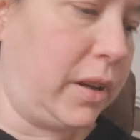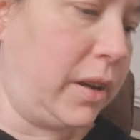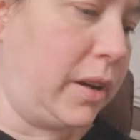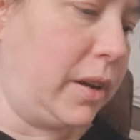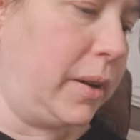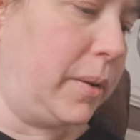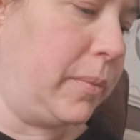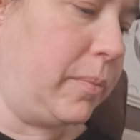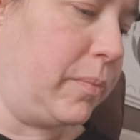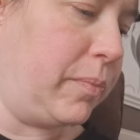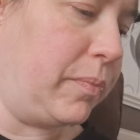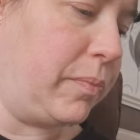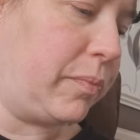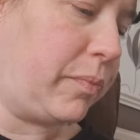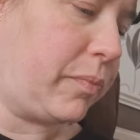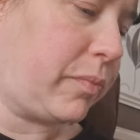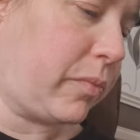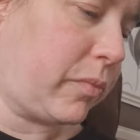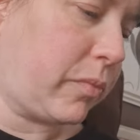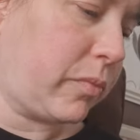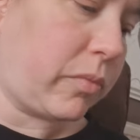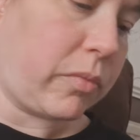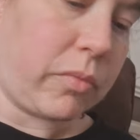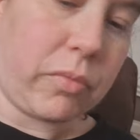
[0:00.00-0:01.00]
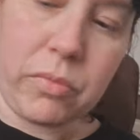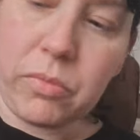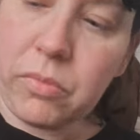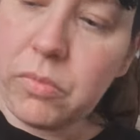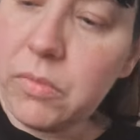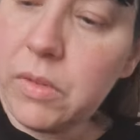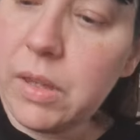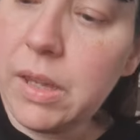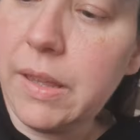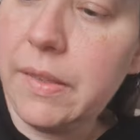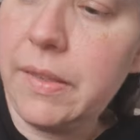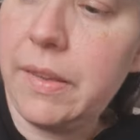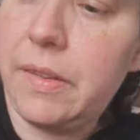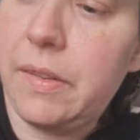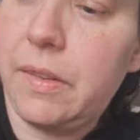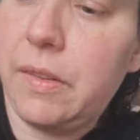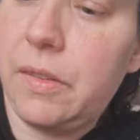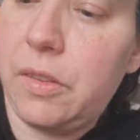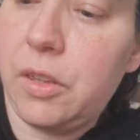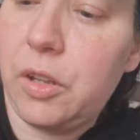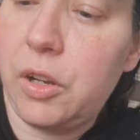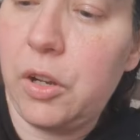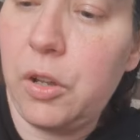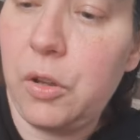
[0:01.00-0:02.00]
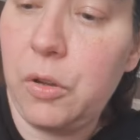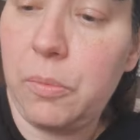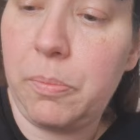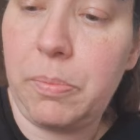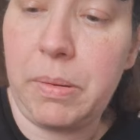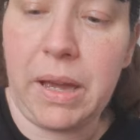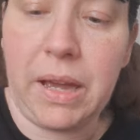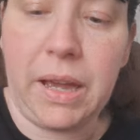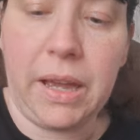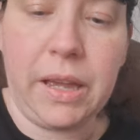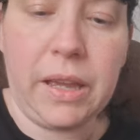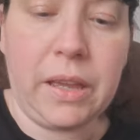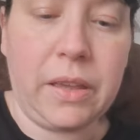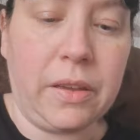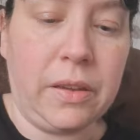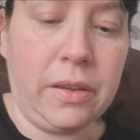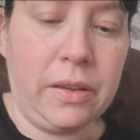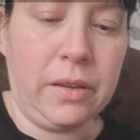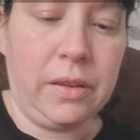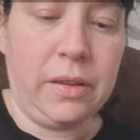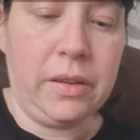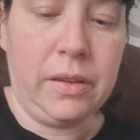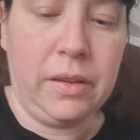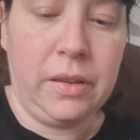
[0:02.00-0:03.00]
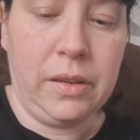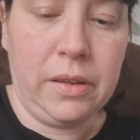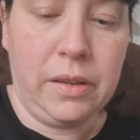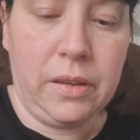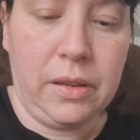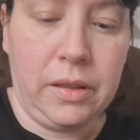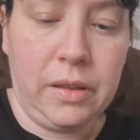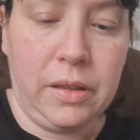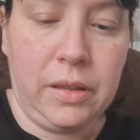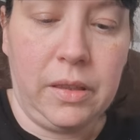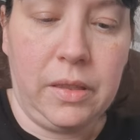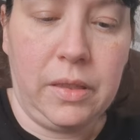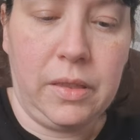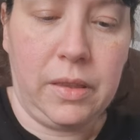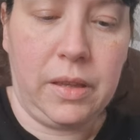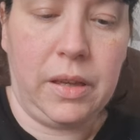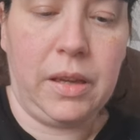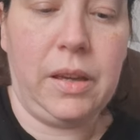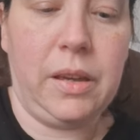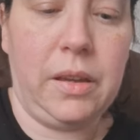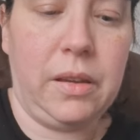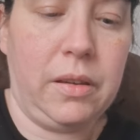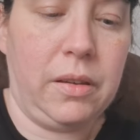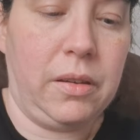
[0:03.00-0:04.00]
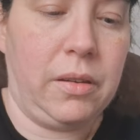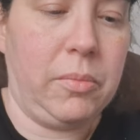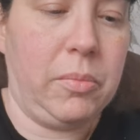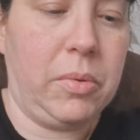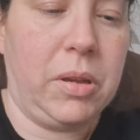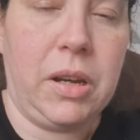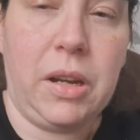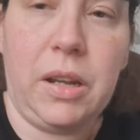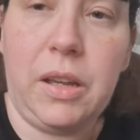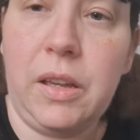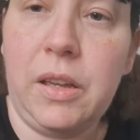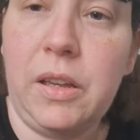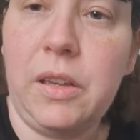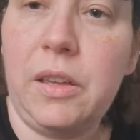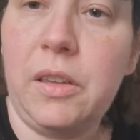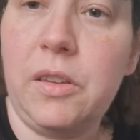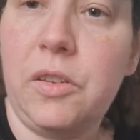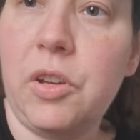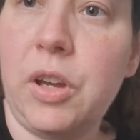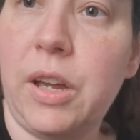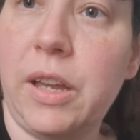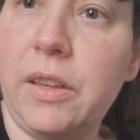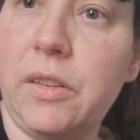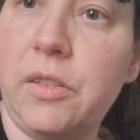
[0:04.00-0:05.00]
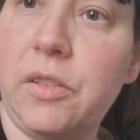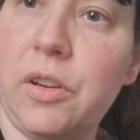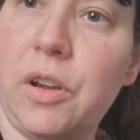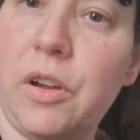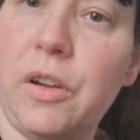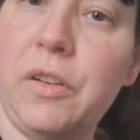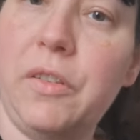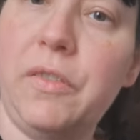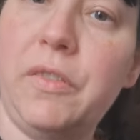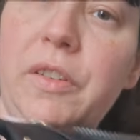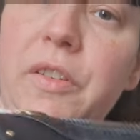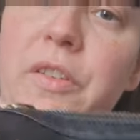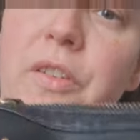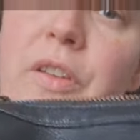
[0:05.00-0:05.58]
And this is the new bag that I'm gonna change it over